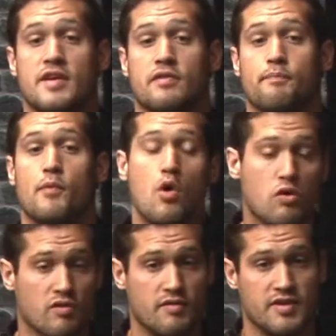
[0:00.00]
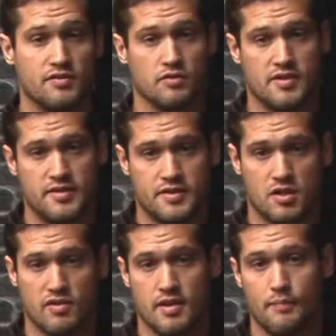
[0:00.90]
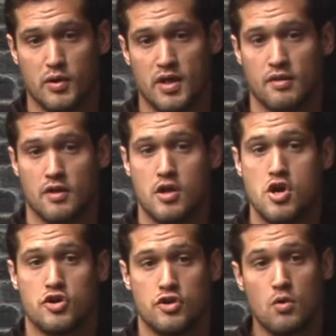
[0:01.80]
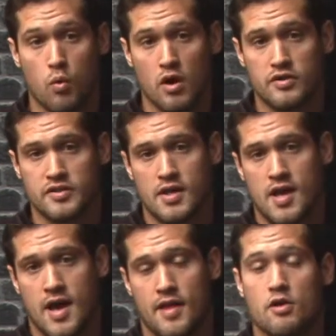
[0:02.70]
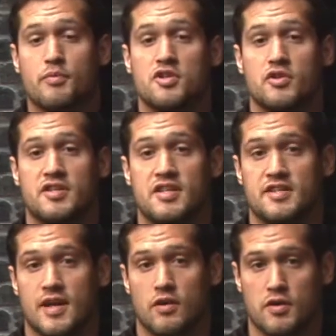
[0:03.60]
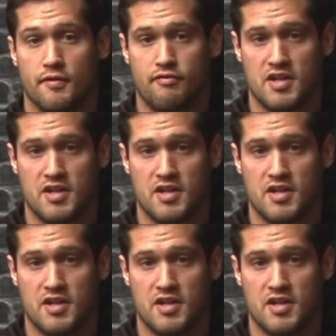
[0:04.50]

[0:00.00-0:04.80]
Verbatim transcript: even more great resources to create the body that you want, and the opportunity to download a free